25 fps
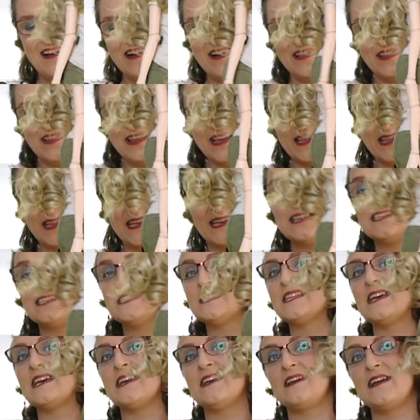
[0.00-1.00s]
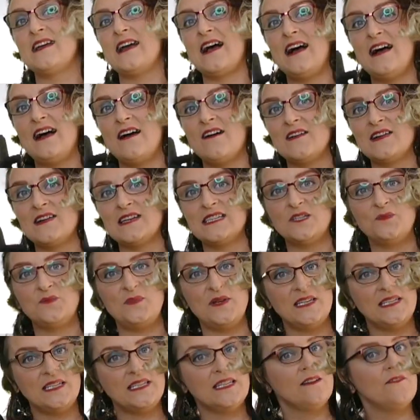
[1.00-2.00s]
on their things. They are
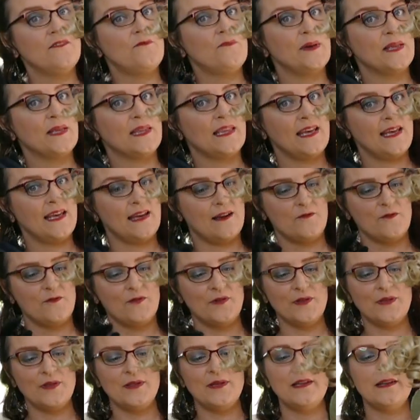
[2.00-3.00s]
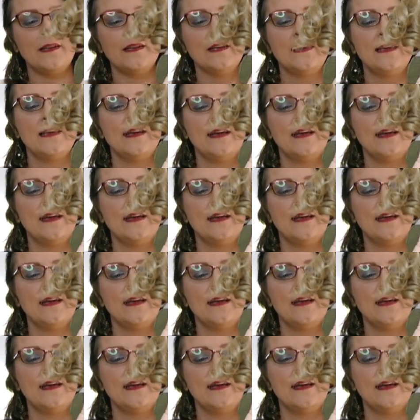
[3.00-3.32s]
expensive, but they are worth it.